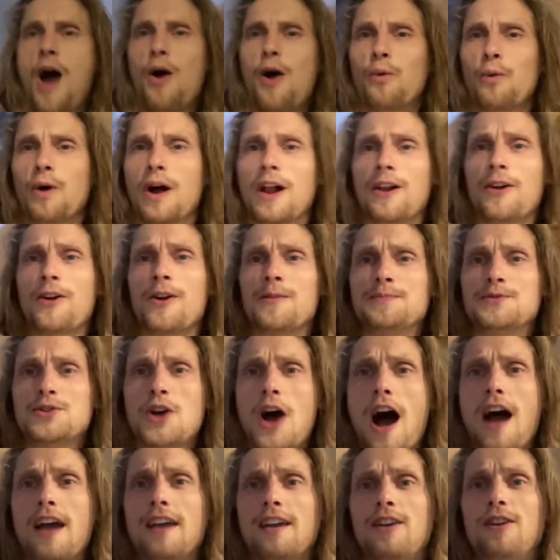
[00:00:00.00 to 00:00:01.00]
Welcome to
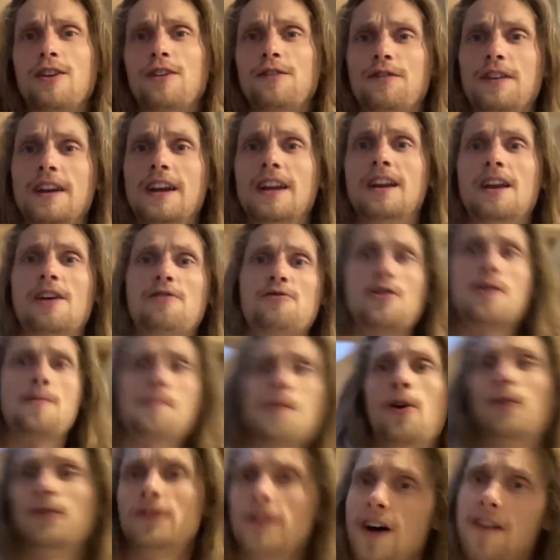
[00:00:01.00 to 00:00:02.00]
HiQ Finland
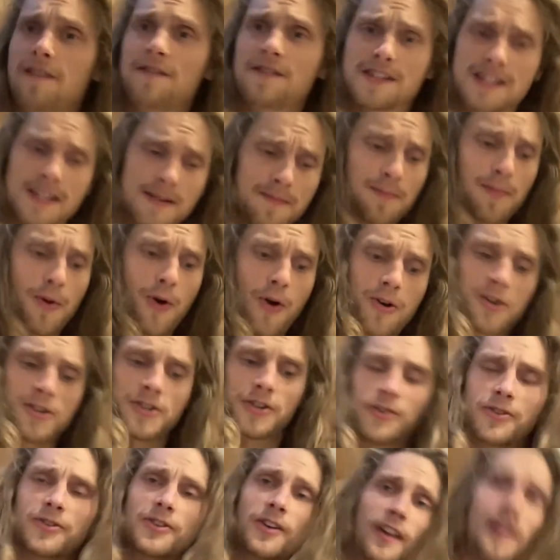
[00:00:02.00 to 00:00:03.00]
Remote Office in
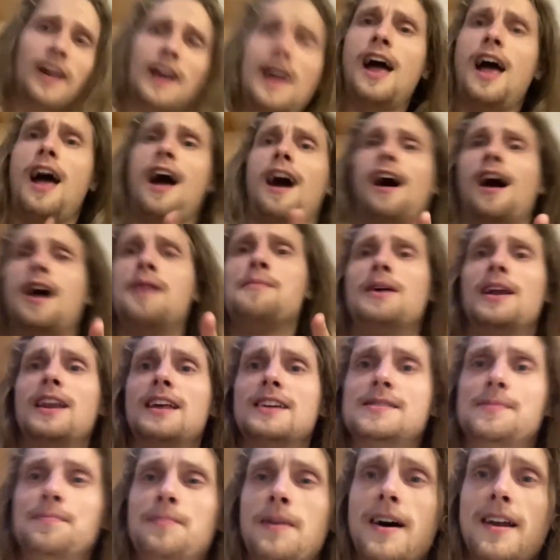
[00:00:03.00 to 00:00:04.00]
Portugal. I'm
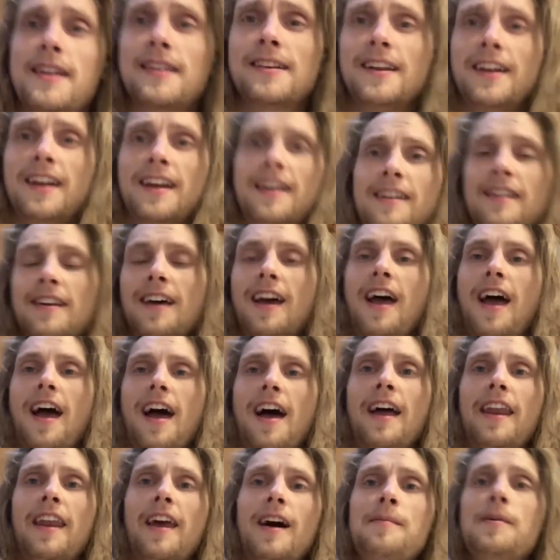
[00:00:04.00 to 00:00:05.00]
Alex Partanen
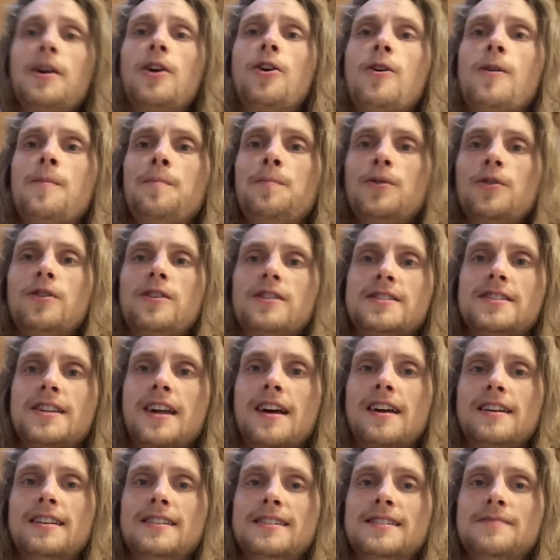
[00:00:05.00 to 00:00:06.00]
and I'm a computer
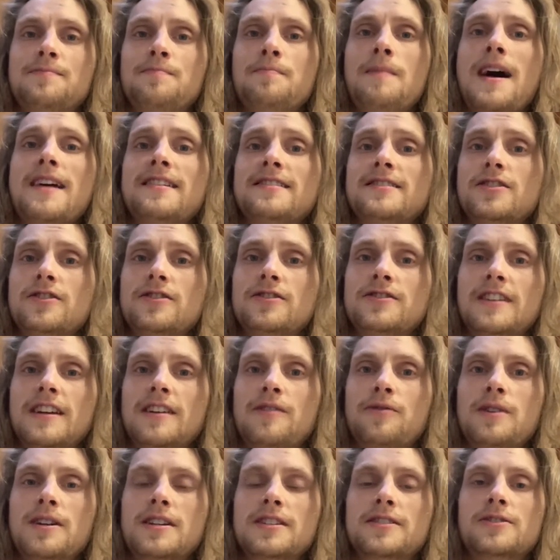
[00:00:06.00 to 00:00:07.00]
science master's
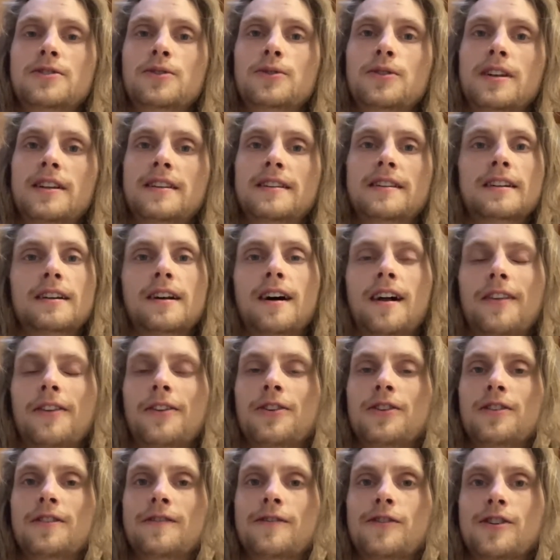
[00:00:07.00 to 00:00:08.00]
degree student in Aalto
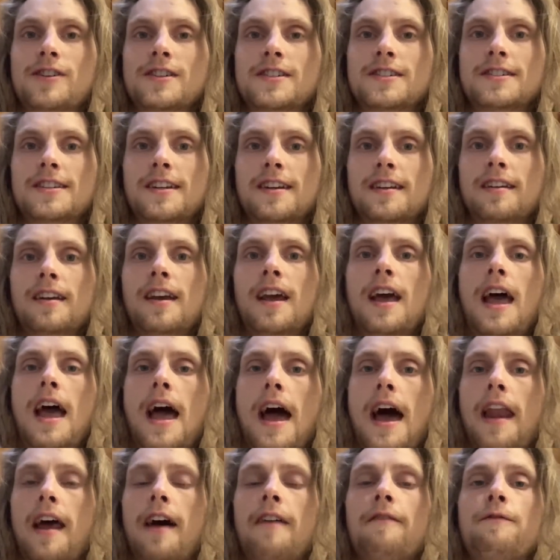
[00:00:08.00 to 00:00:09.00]
University
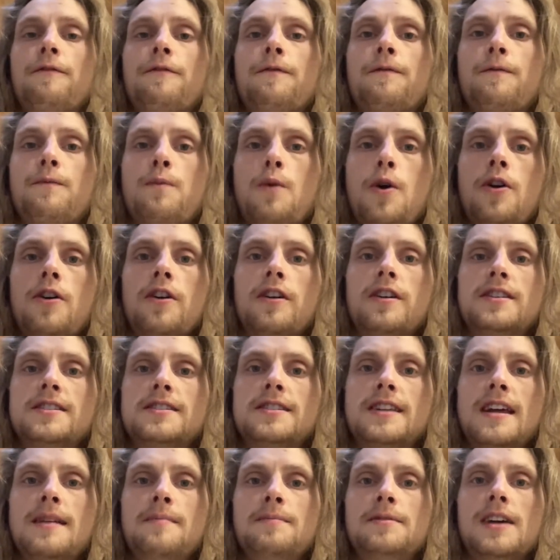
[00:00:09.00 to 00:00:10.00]
and I've worked
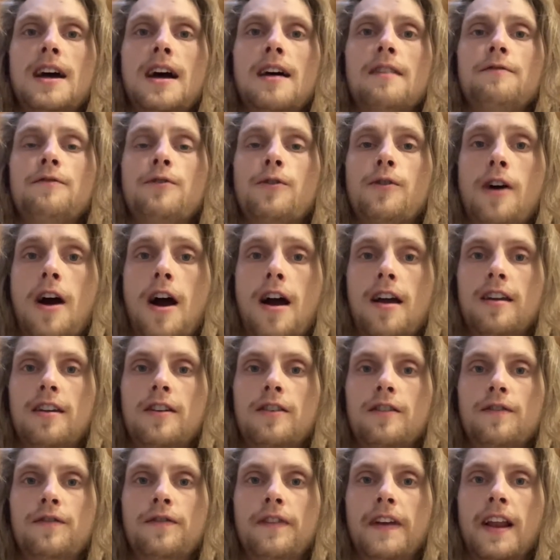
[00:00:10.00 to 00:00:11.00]
same time for
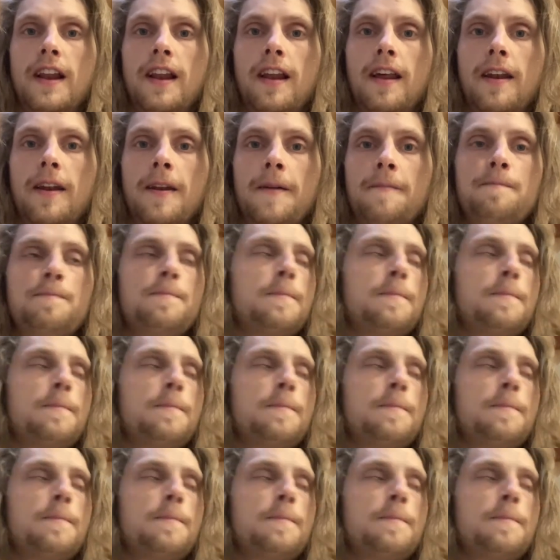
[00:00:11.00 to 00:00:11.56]
HiQ Finland.